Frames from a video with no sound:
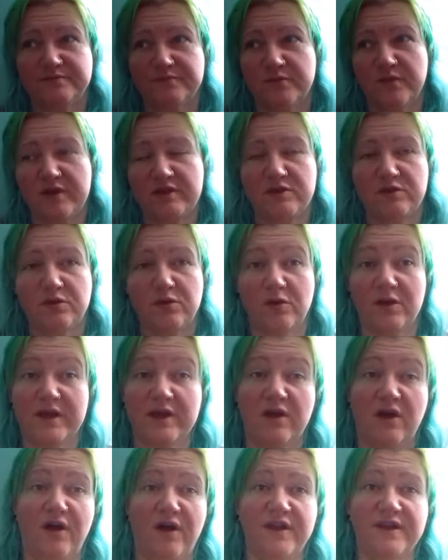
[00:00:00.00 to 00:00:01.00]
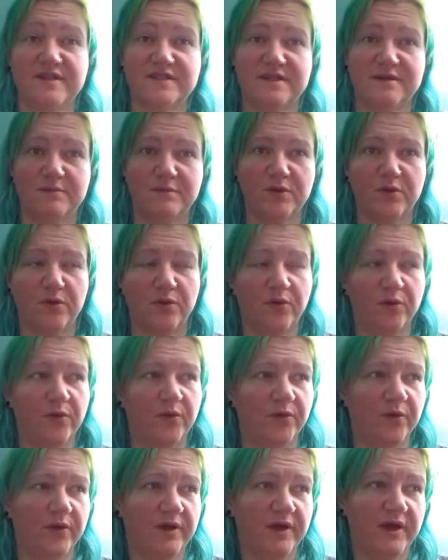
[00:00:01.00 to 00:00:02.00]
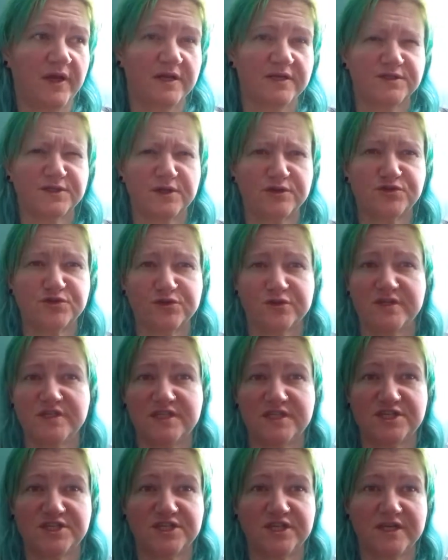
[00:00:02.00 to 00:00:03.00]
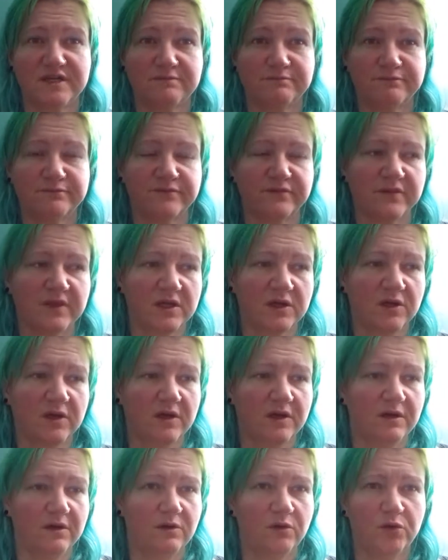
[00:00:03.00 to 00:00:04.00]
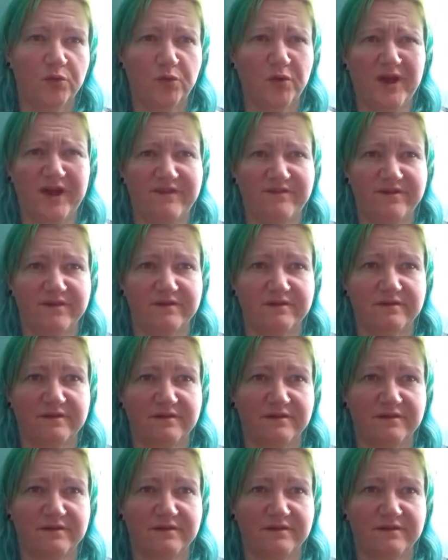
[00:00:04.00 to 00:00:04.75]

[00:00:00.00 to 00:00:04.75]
whether you call it carnism or social conditioning or whatever,